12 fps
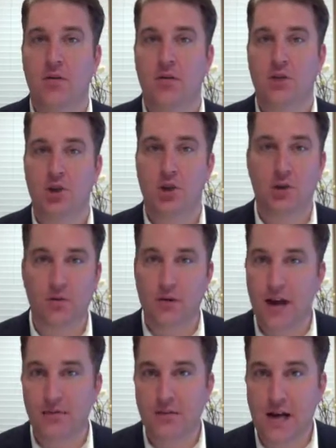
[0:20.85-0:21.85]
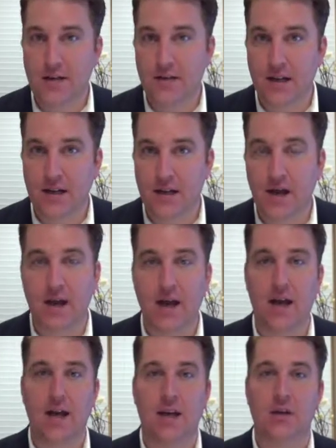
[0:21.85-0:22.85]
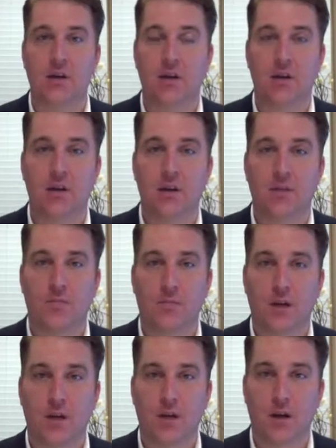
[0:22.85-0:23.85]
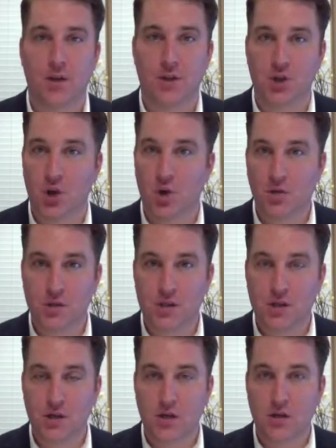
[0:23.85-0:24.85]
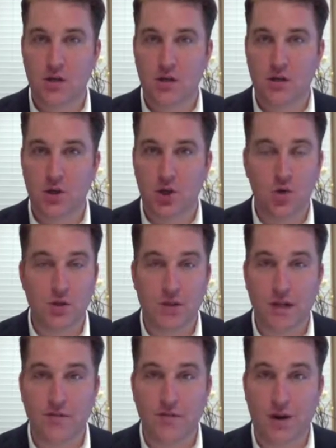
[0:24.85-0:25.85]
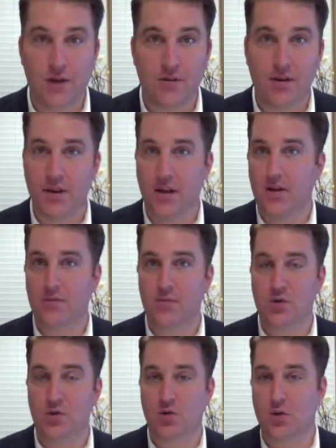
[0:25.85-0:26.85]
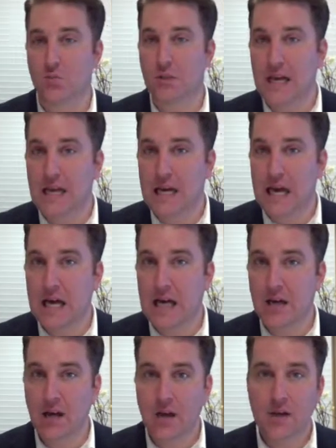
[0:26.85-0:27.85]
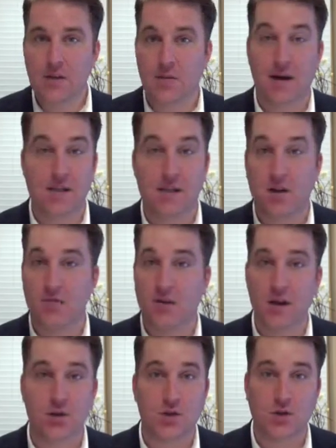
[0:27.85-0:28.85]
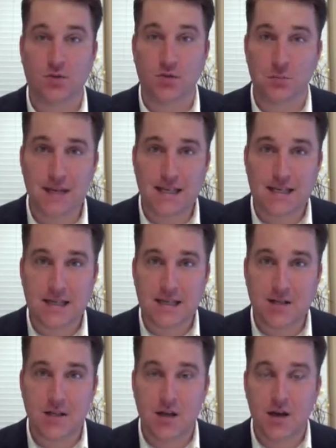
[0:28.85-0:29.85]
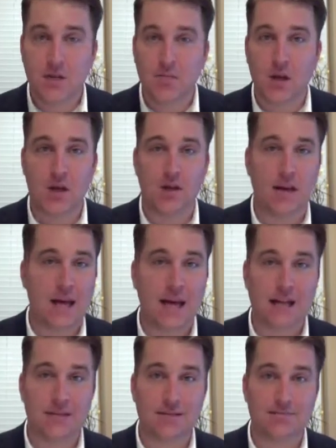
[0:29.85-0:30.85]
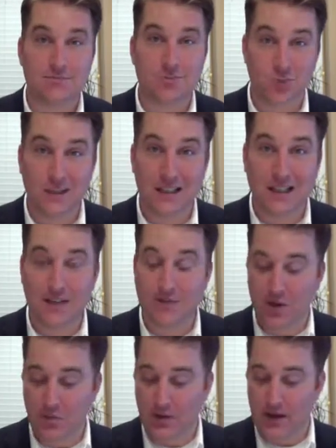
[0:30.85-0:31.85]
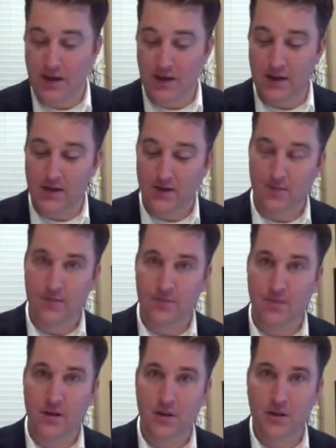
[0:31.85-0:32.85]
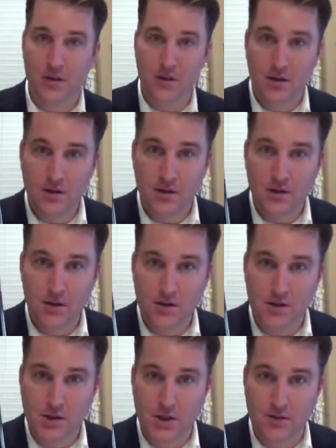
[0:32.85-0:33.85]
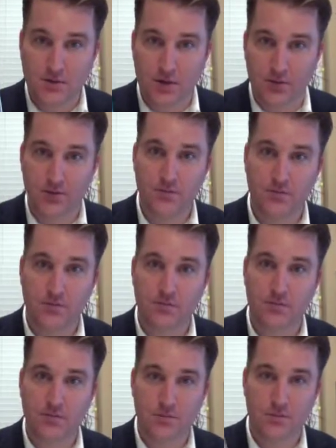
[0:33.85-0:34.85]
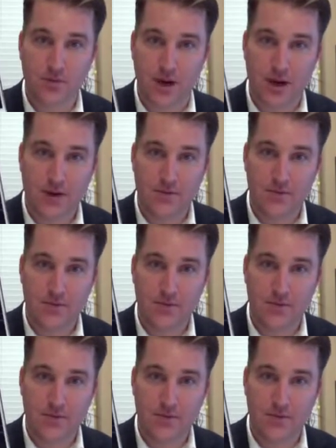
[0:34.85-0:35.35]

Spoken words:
Children have to have it at a young age. Adults use it for everything from social media to myself, where I use it for business. And you can't really leave home without it. It's your cell phone, right?